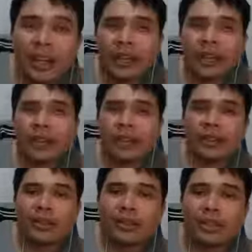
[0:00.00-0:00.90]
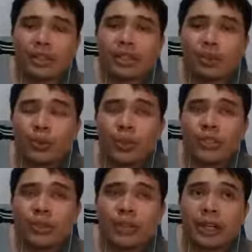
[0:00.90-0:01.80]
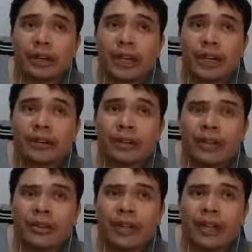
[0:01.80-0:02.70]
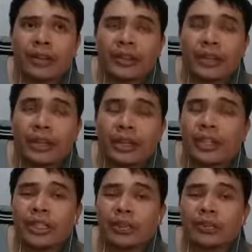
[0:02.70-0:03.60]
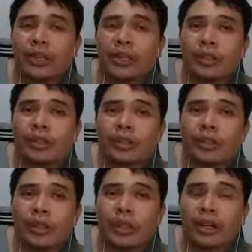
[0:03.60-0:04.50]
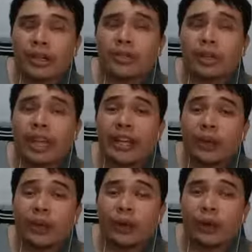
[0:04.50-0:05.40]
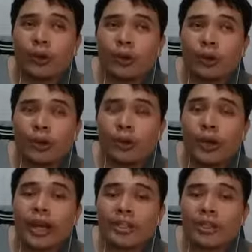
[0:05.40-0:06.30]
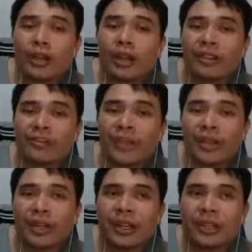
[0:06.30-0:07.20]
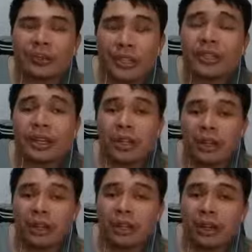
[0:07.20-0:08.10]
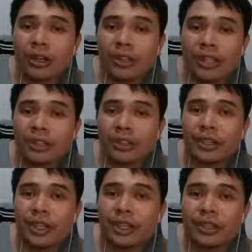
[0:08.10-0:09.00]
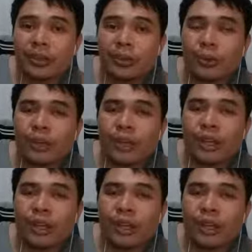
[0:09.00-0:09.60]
And just word spread around, and then someone I know who has a lot of money, we started a call center training school.